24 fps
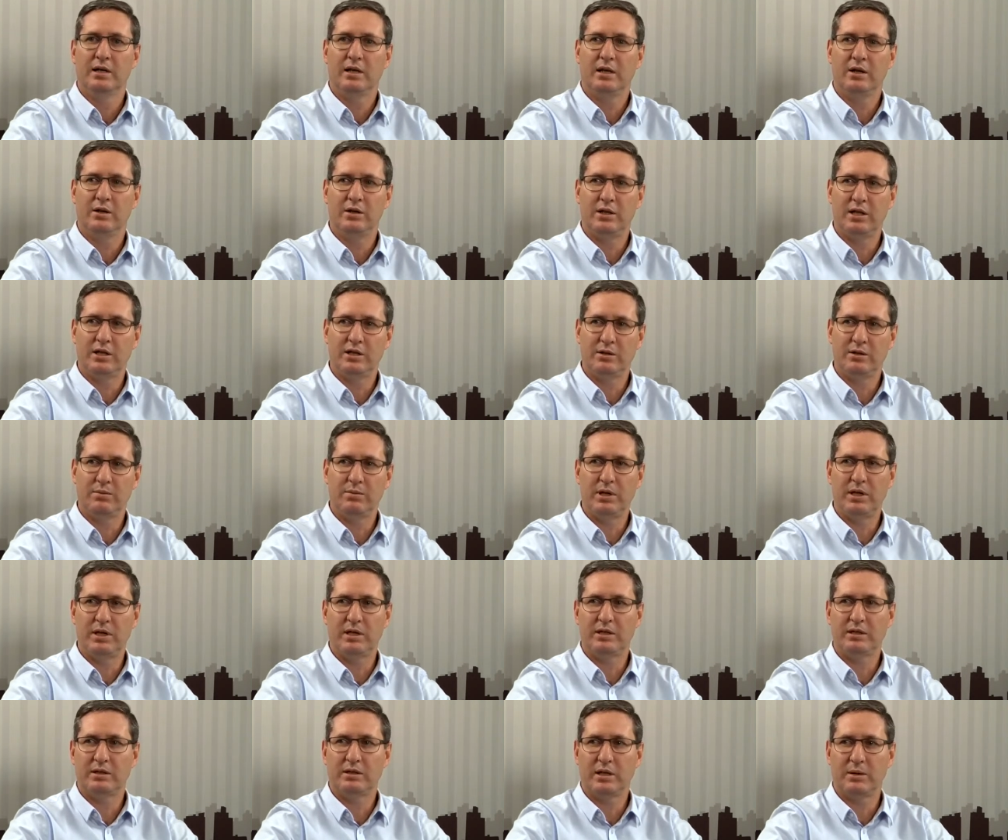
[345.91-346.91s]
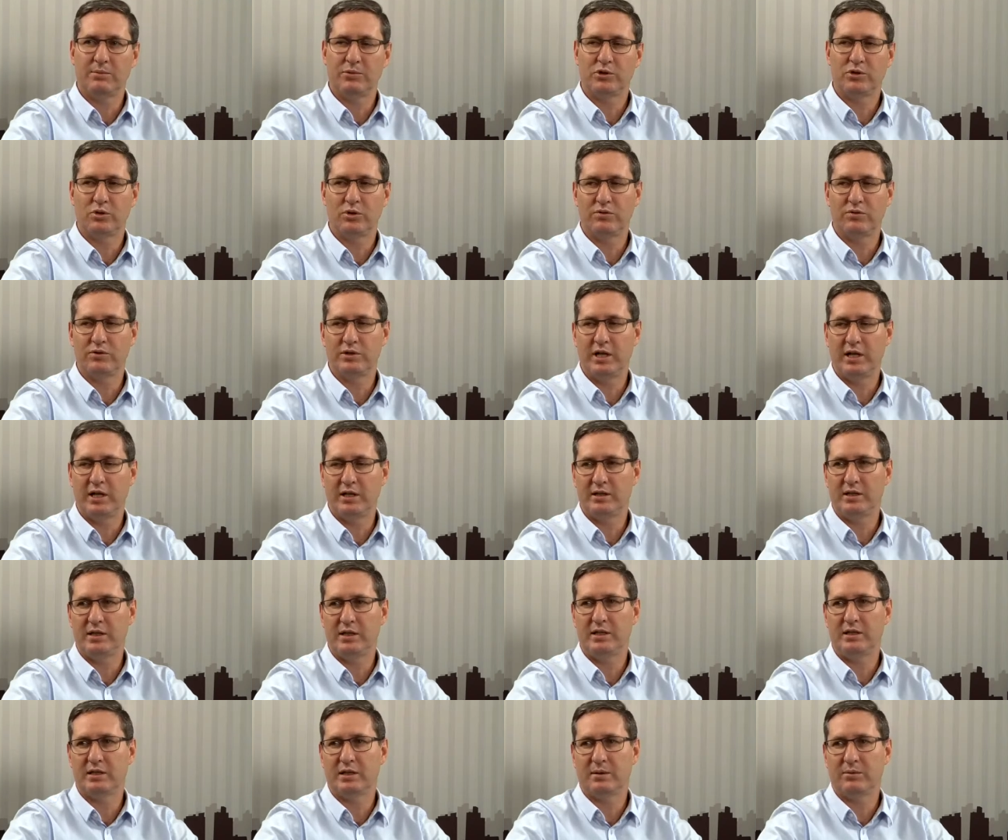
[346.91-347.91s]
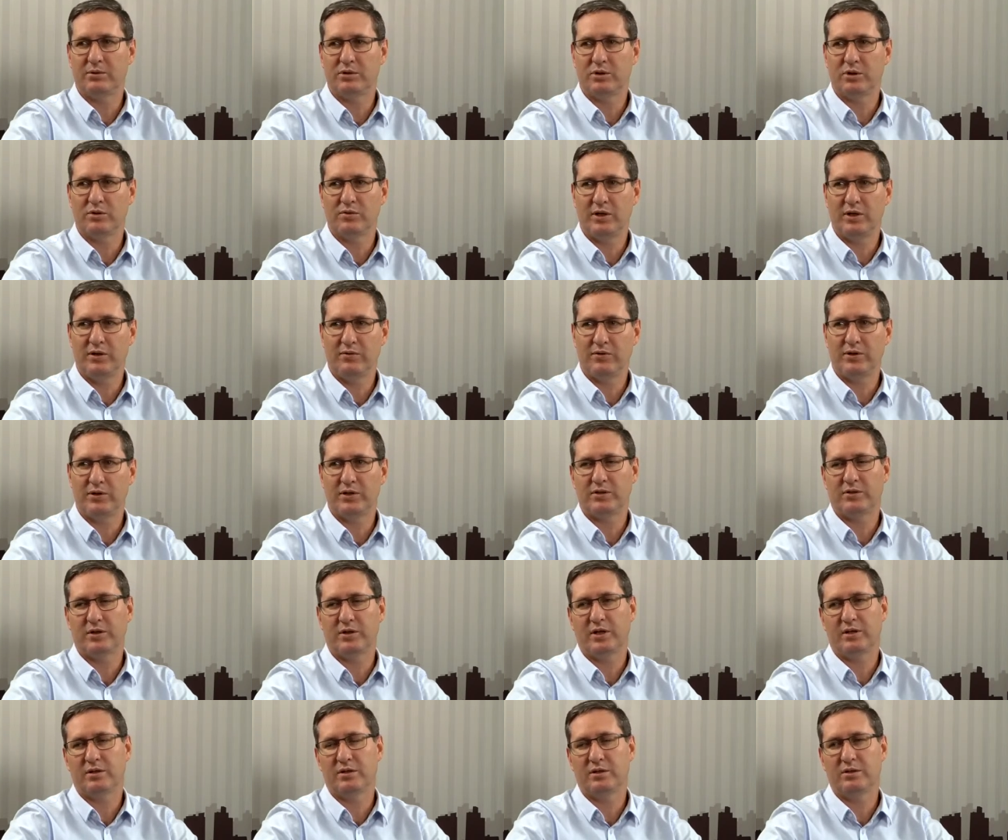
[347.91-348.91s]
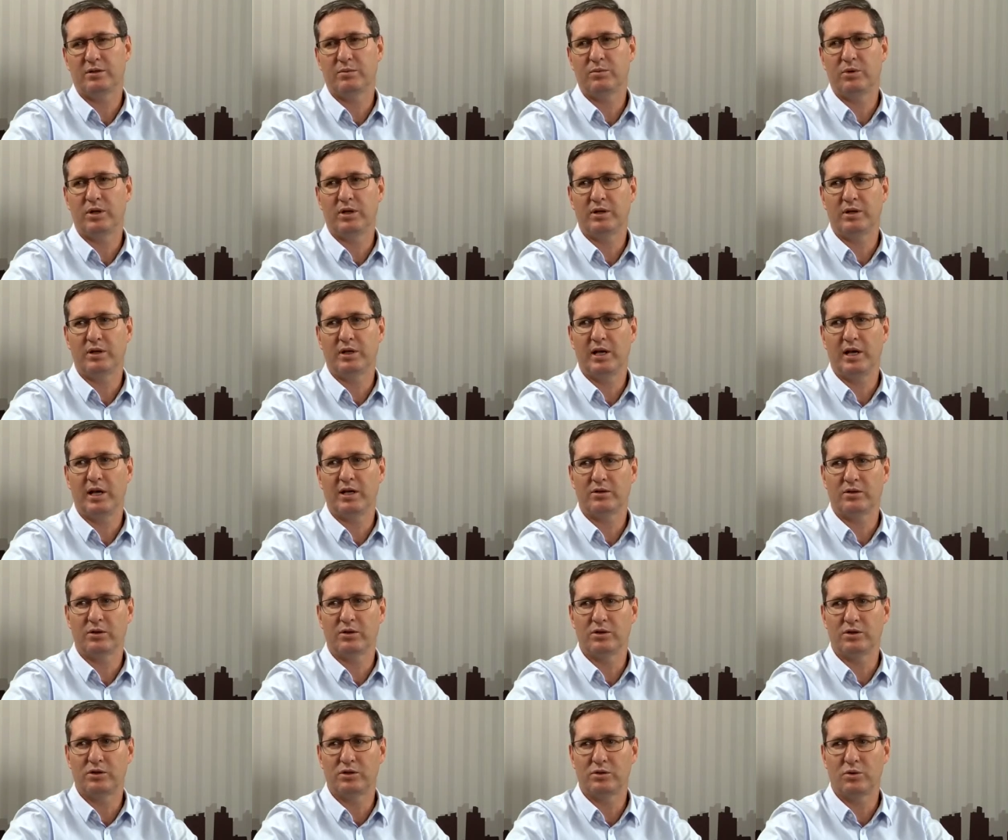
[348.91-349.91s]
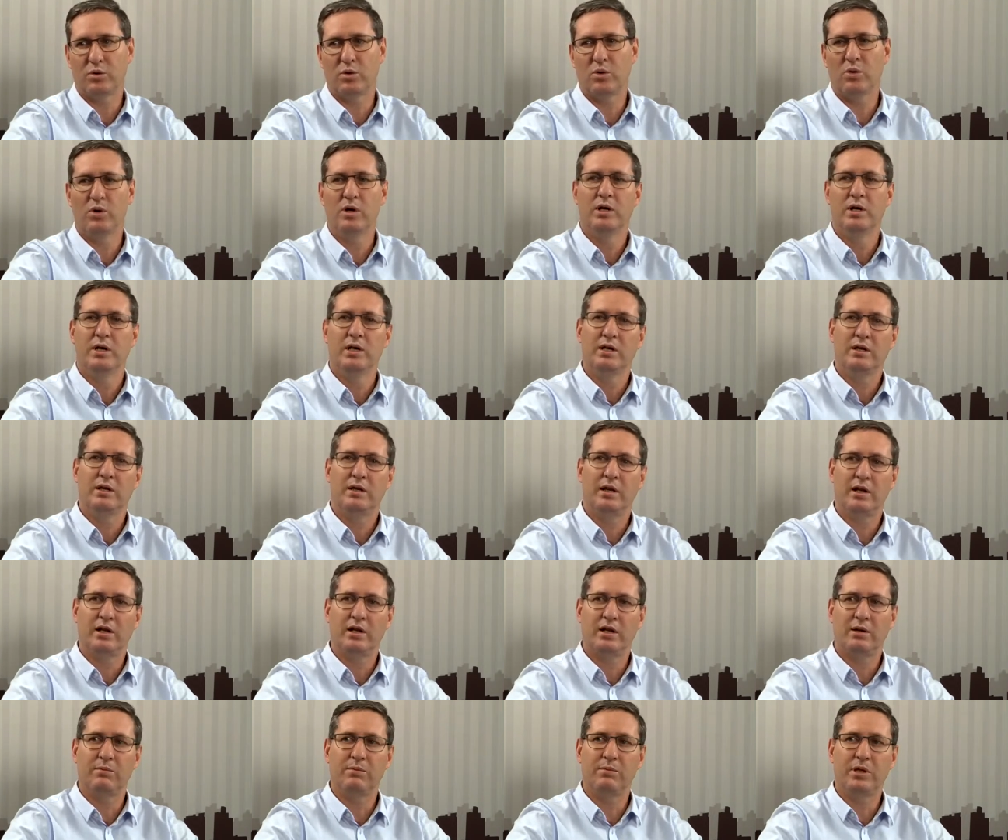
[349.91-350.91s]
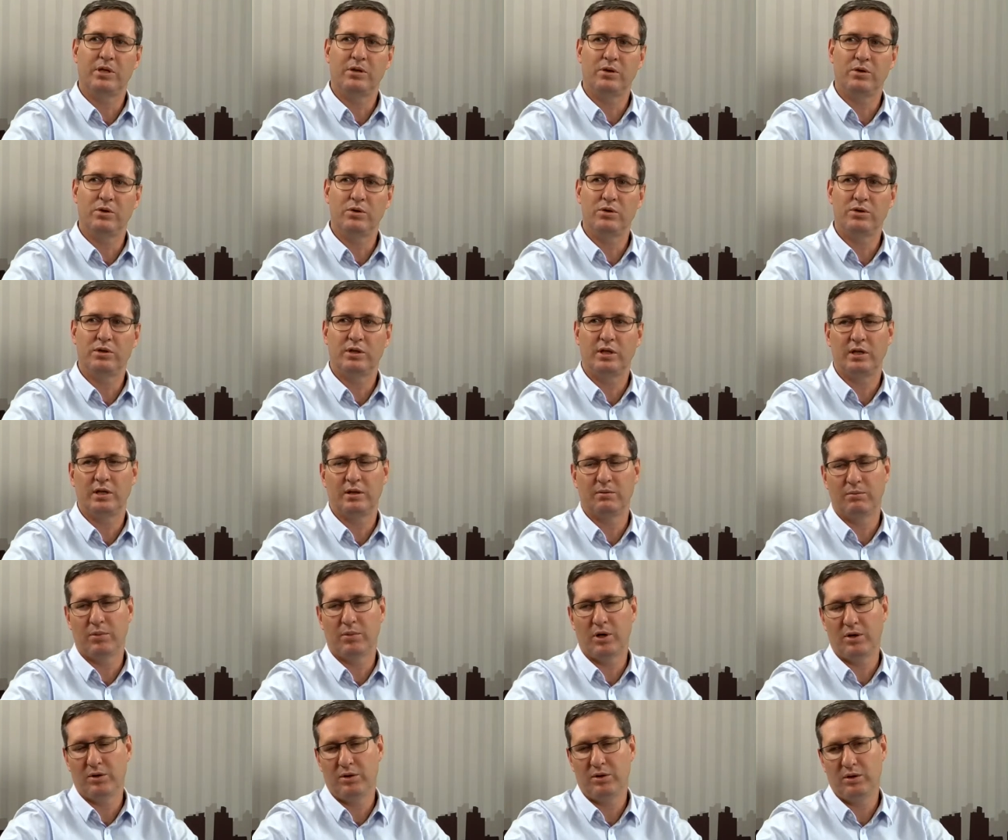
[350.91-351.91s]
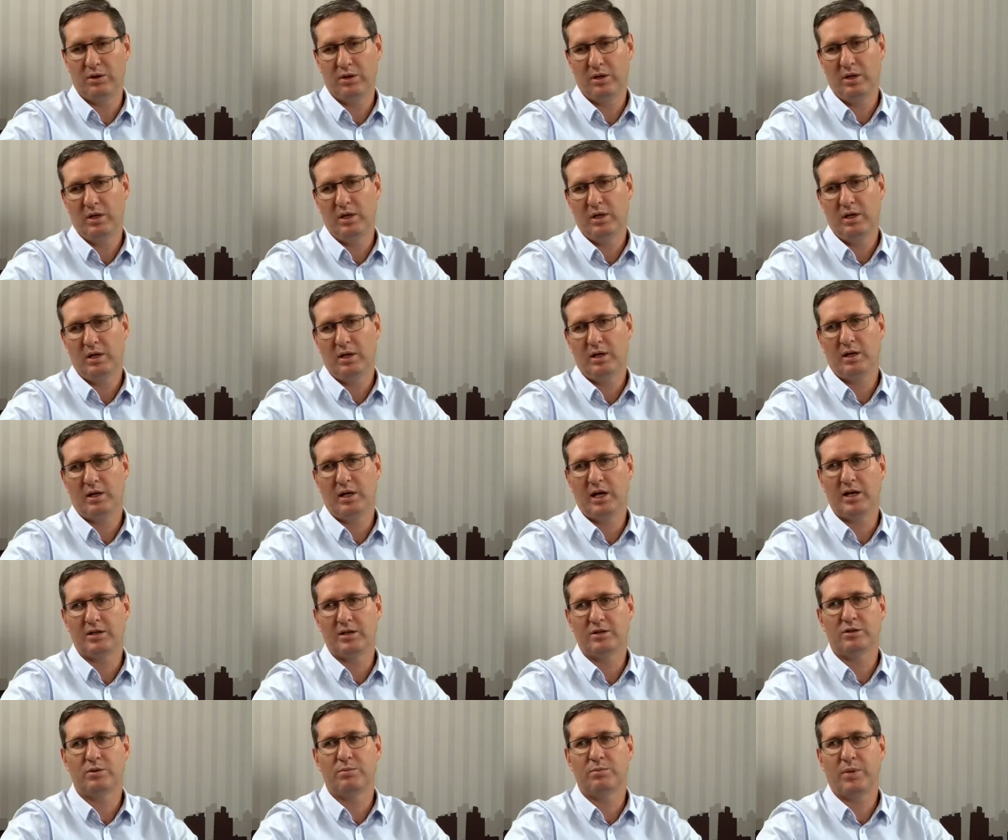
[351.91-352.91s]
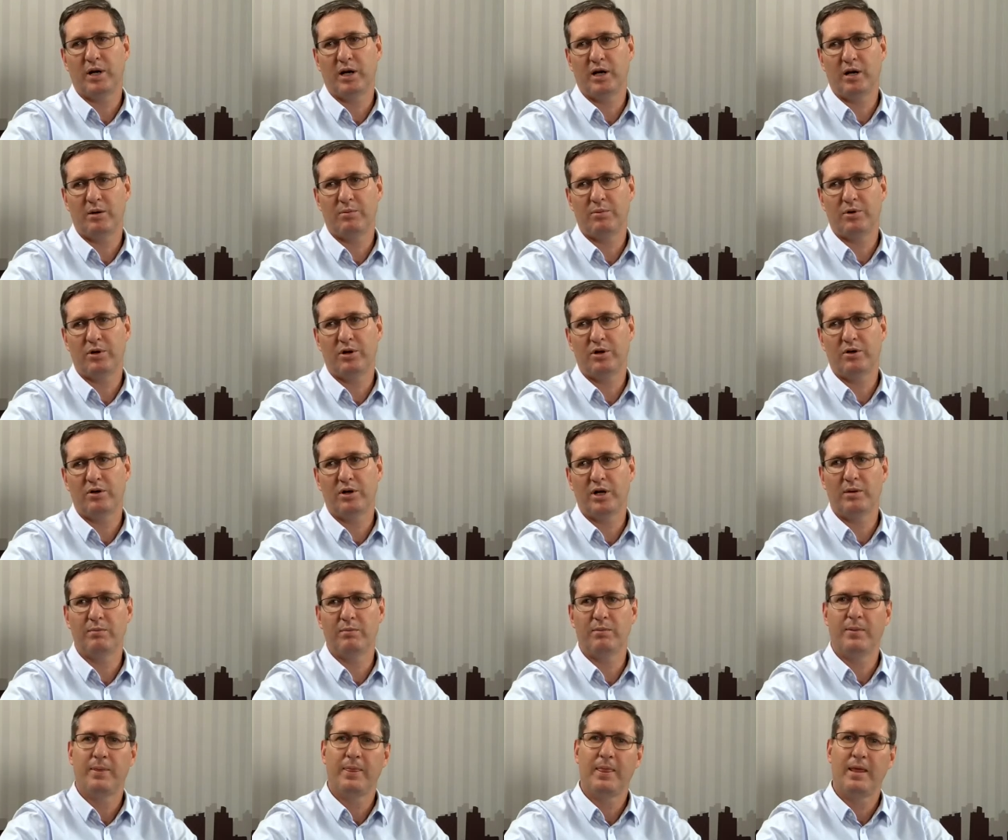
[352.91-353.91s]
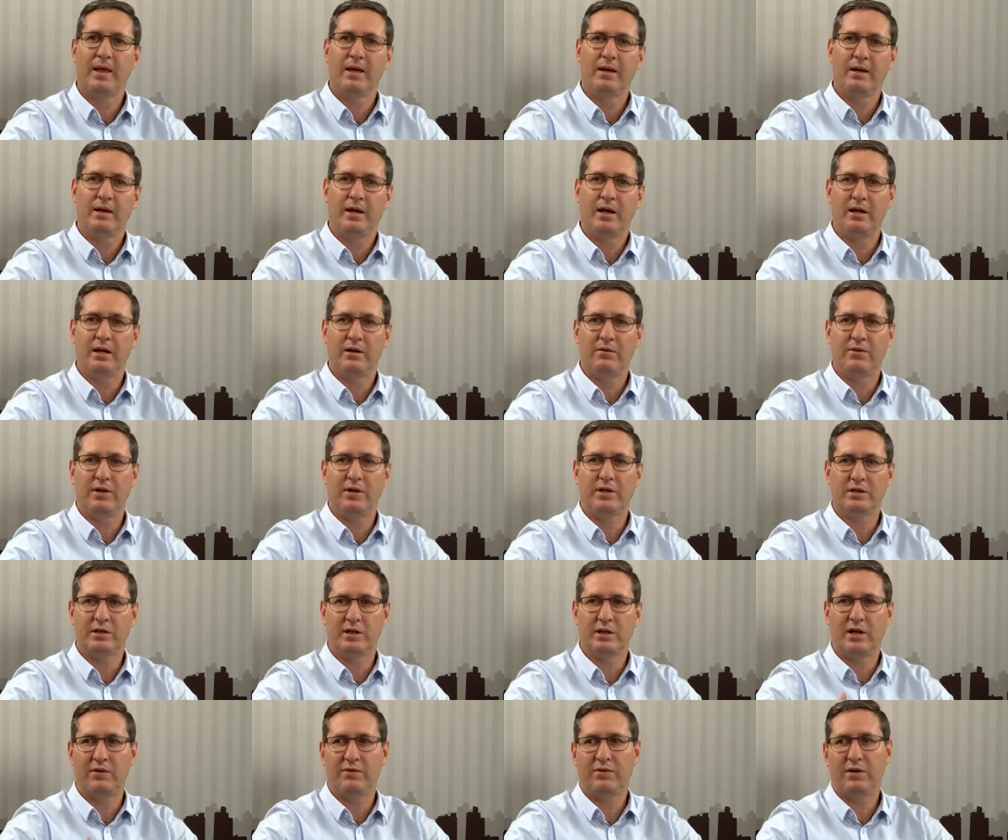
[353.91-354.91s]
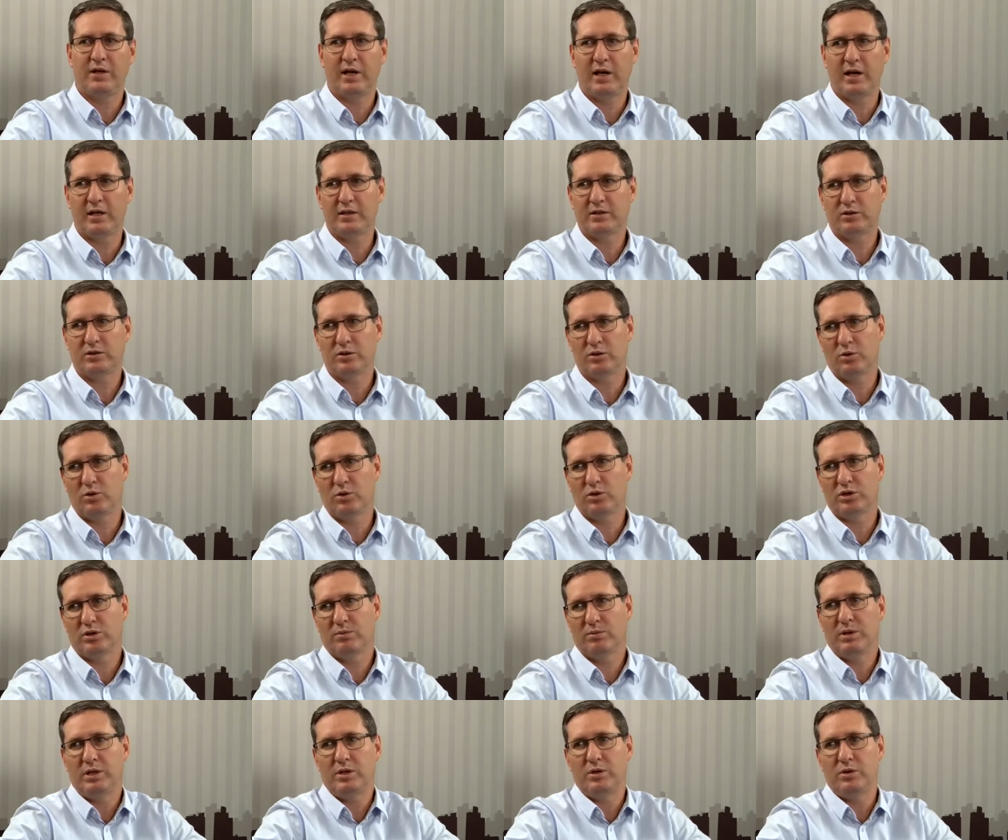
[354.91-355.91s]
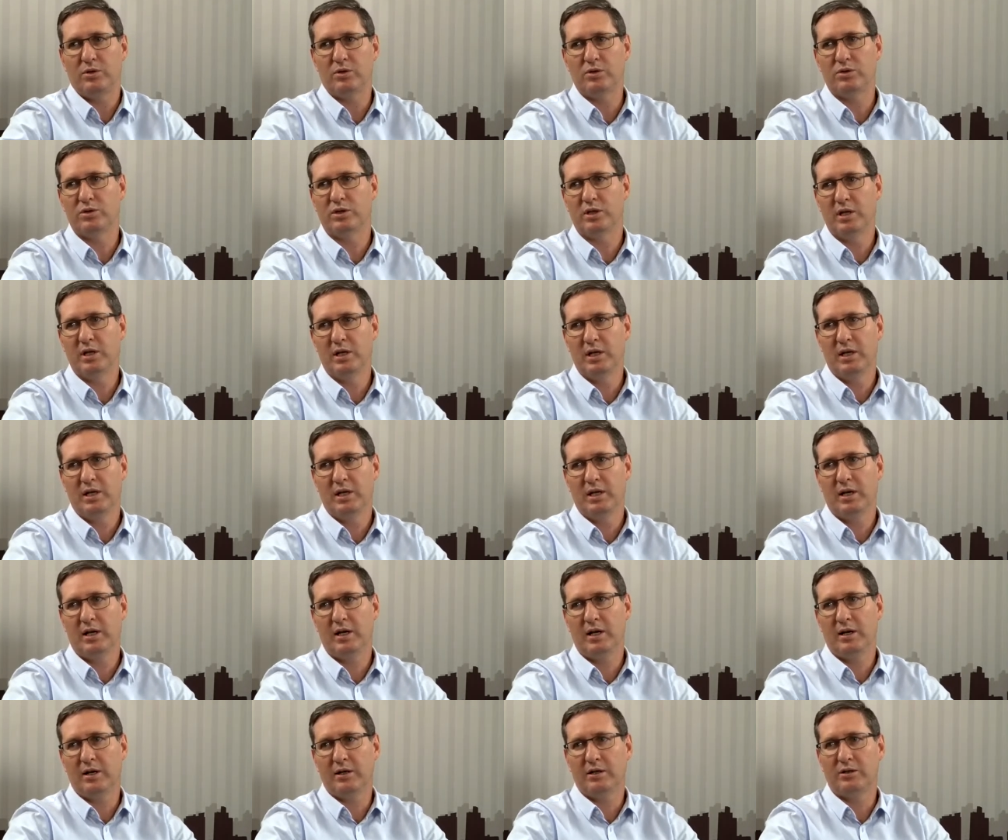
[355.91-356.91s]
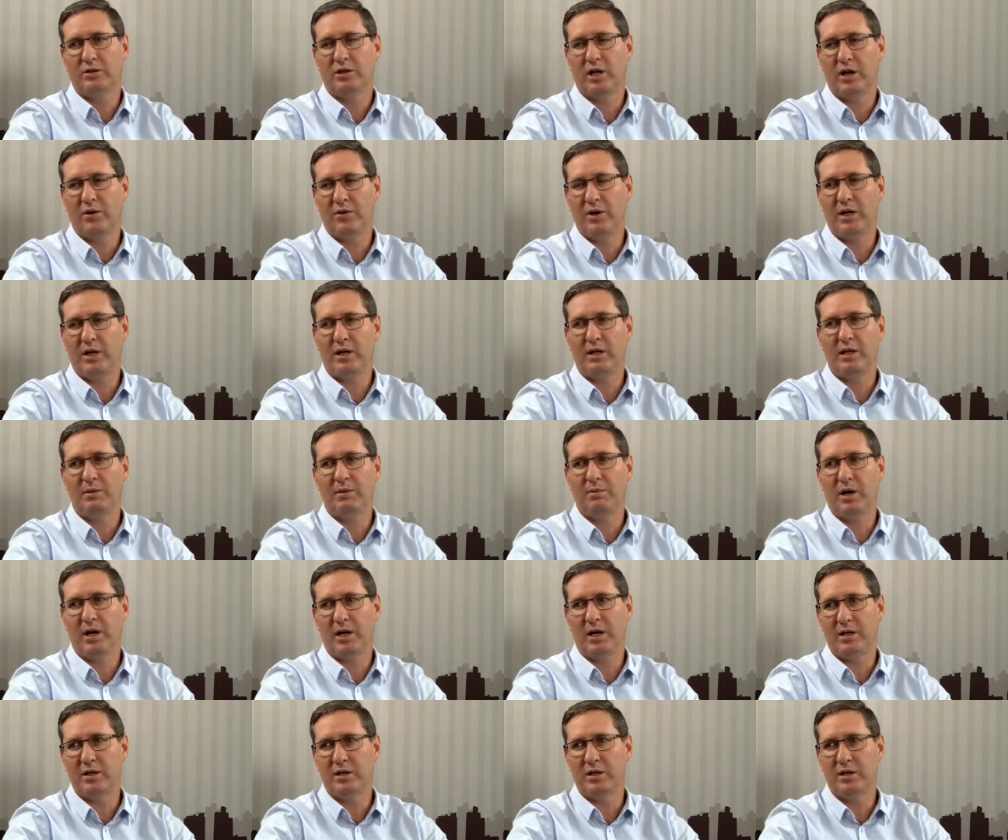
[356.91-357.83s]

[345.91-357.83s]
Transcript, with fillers: there needs to be some sort of jetty, some sort of infrastructure to bring the gas on shore that it can be used in both a gas to power program and if there's enough gas to also be used uh, directly by